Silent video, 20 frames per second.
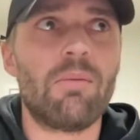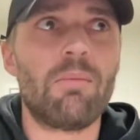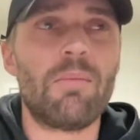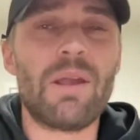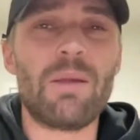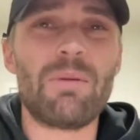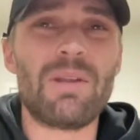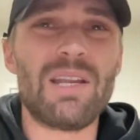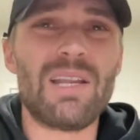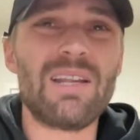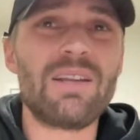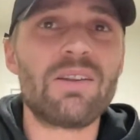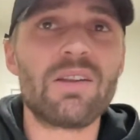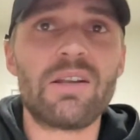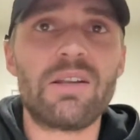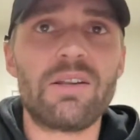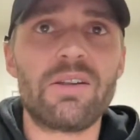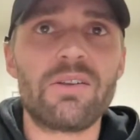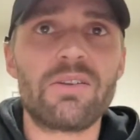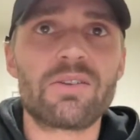maybe need
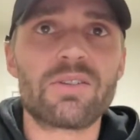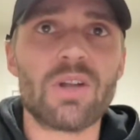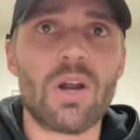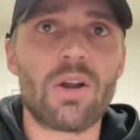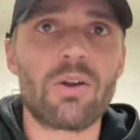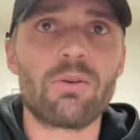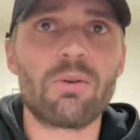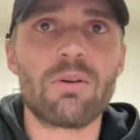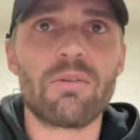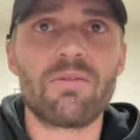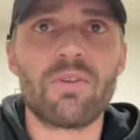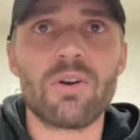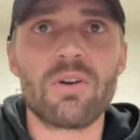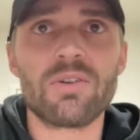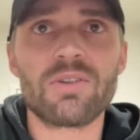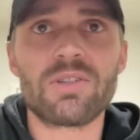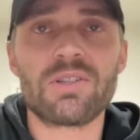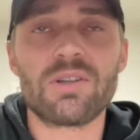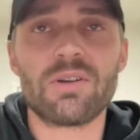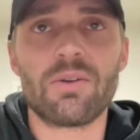to start a
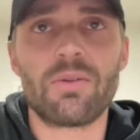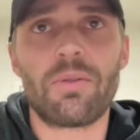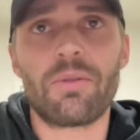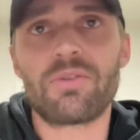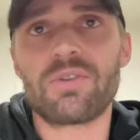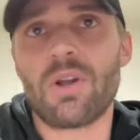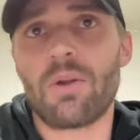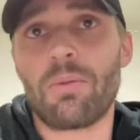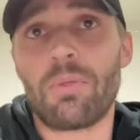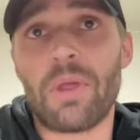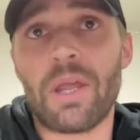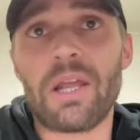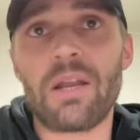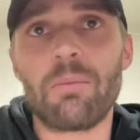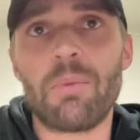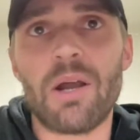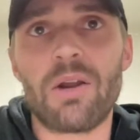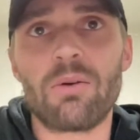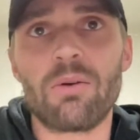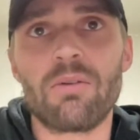reverse or start thinking
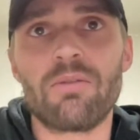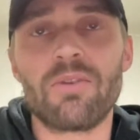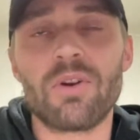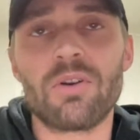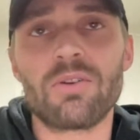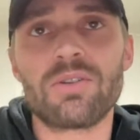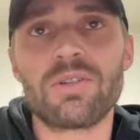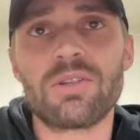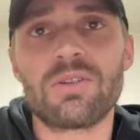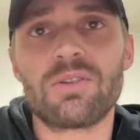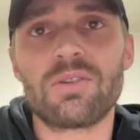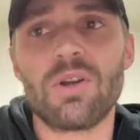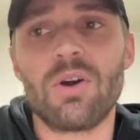about a reverse.